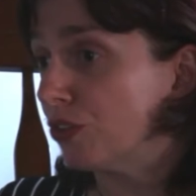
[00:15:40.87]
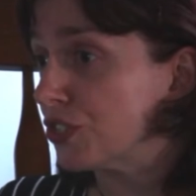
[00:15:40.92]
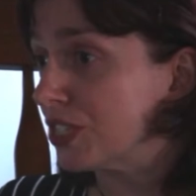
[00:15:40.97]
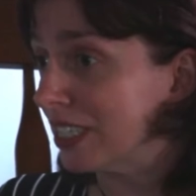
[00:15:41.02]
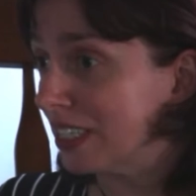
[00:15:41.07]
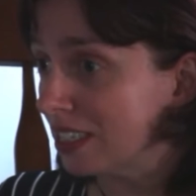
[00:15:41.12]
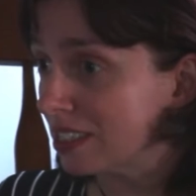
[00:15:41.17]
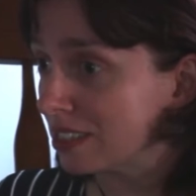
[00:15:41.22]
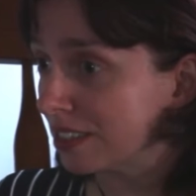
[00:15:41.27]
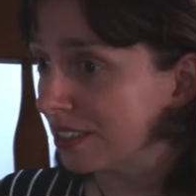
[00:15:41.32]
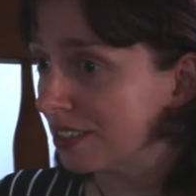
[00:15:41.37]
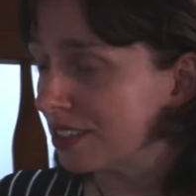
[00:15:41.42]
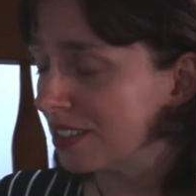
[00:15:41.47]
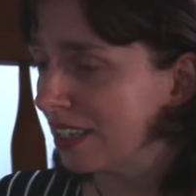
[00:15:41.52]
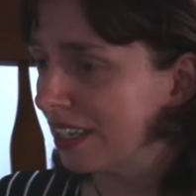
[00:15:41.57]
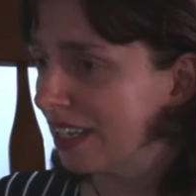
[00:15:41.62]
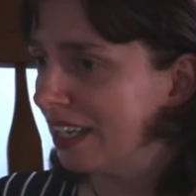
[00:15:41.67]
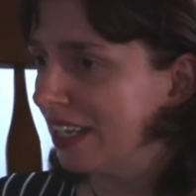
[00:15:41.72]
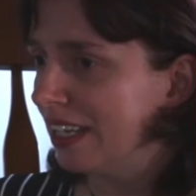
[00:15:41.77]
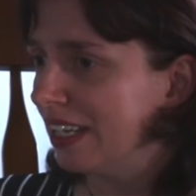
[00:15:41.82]
he or she
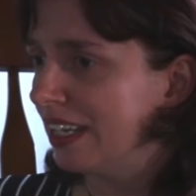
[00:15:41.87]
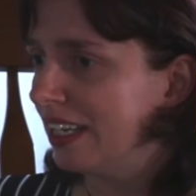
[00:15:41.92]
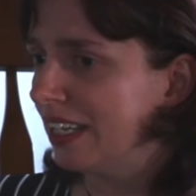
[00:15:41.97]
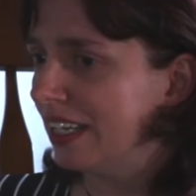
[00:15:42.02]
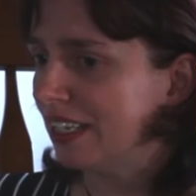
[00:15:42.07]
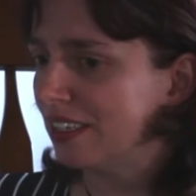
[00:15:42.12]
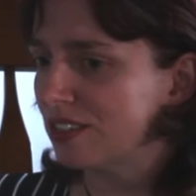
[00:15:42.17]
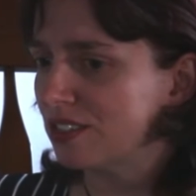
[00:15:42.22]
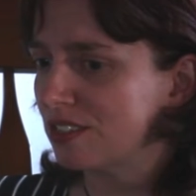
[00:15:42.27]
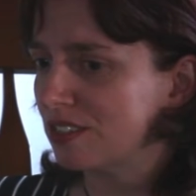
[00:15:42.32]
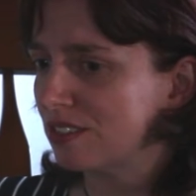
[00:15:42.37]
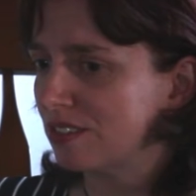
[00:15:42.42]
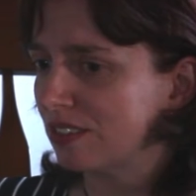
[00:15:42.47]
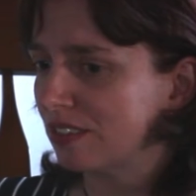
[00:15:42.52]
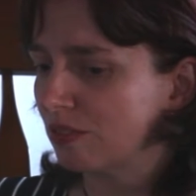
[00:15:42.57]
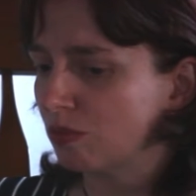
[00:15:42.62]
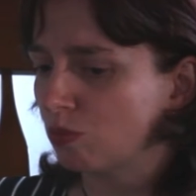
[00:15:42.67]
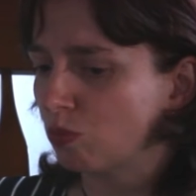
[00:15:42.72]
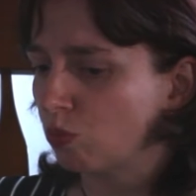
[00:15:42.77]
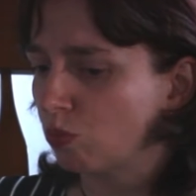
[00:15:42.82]
isn't. Mm-hmm. It's
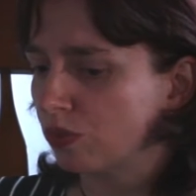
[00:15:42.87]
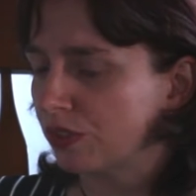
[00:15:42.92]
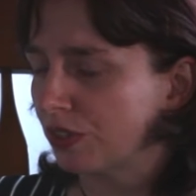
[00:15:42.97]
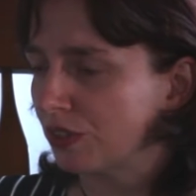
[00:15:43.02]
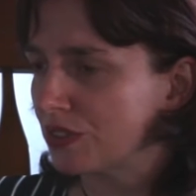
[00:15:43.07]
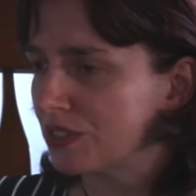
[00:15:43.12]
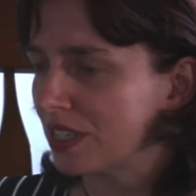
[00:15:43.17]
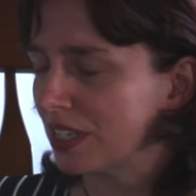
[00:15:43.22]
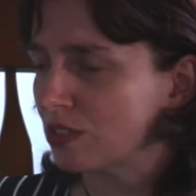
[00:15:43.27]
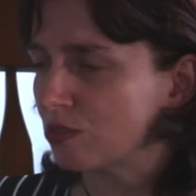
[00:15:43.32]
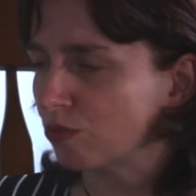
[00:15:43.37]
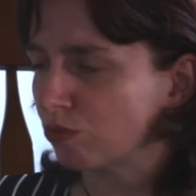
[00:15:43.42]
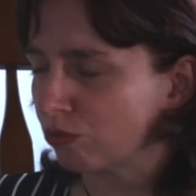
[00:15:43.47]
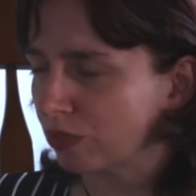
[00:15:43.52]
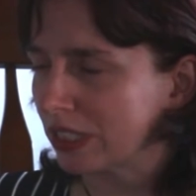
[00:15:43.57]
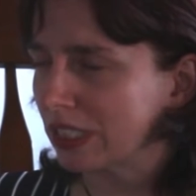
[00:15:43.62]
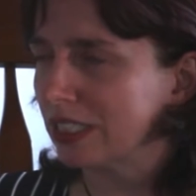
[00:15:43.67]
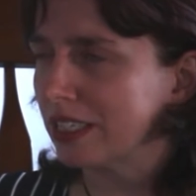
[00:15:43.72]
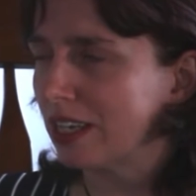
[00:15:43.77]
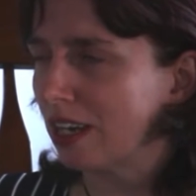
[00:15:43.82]
there's it's
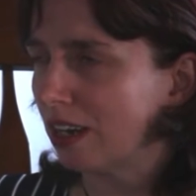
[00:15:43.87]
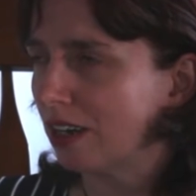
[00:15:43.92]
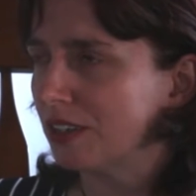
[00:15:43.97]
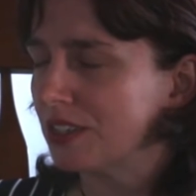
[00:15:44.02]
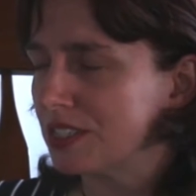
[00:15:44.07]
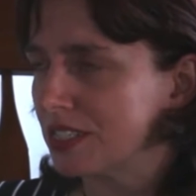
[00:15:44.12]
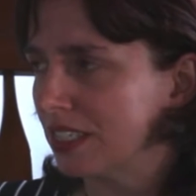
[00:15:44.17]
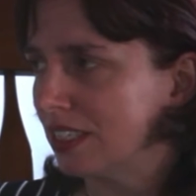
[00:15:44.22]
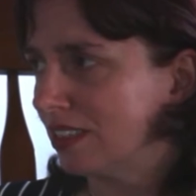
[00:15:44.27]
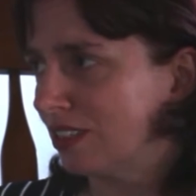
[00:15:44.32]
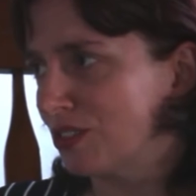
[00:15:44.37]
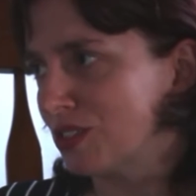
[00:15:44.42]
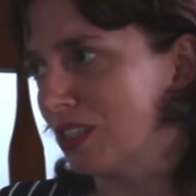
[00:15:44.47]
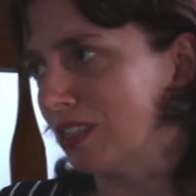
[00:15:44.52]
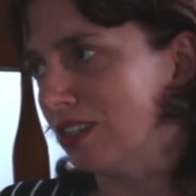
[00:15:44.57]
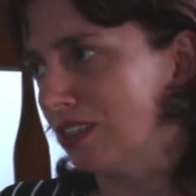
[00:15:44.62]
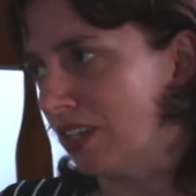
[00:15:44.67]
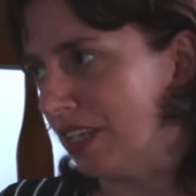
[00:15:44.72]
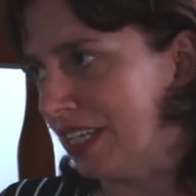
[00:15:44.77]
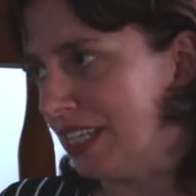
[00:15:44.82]
really hard to see if there's
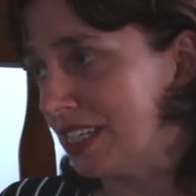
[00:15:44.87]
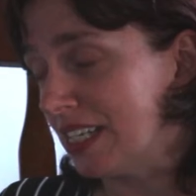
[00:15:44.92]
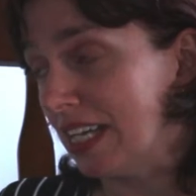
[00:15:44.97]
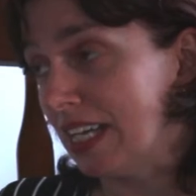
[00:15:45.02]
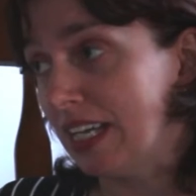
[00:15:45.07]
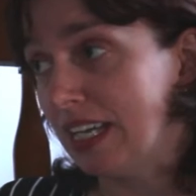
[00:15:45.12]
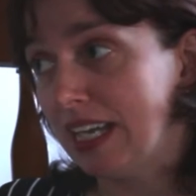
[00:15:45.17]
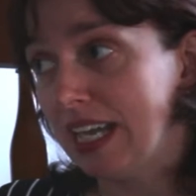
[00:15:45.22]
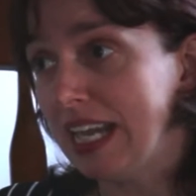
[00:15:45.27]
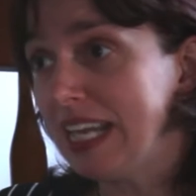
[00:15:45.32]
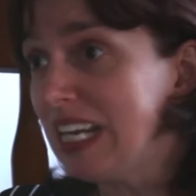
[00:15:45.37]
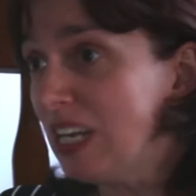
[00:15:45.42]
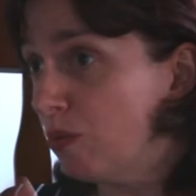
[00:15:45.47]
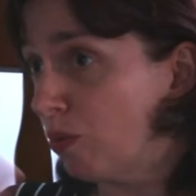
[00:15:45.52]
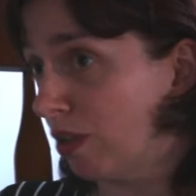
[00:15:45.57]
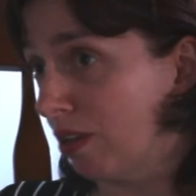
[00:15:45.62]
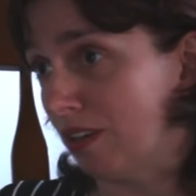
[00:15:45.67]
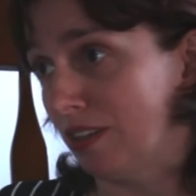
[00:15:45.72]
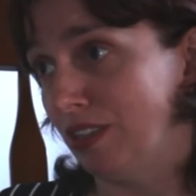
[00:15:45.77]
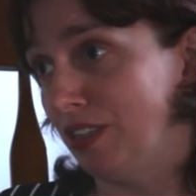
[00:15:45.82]
a light
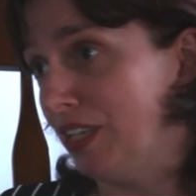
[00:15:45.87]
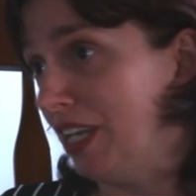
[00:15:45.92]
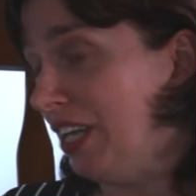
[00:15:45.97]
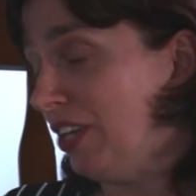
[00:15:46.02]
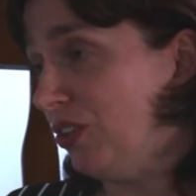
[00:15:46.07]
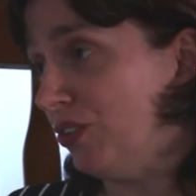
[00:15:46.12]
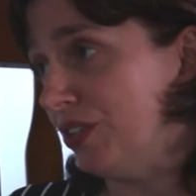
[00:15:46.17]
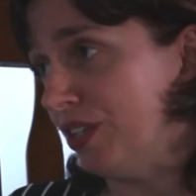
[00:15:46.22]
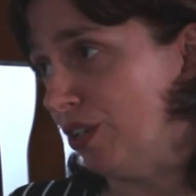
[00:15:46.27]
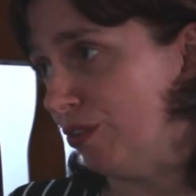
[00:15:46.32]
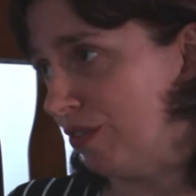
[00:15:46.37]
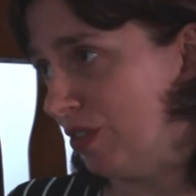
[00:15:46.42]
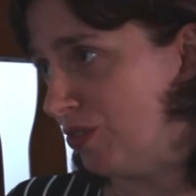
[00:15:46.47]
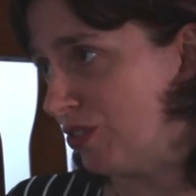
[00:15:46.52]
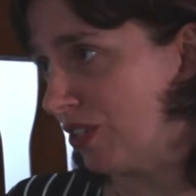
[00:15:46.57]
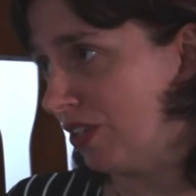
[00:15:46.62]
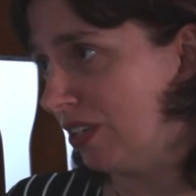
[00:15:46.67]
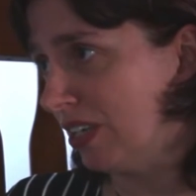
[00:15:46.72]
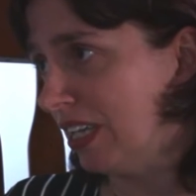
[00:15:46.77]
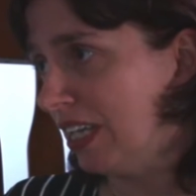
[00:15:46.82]
anywhere in, in your near
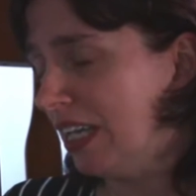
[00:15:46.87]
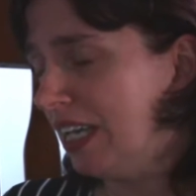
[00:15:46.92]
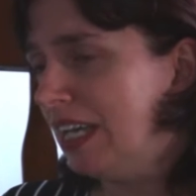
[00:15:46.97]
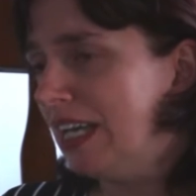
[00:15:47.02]
future.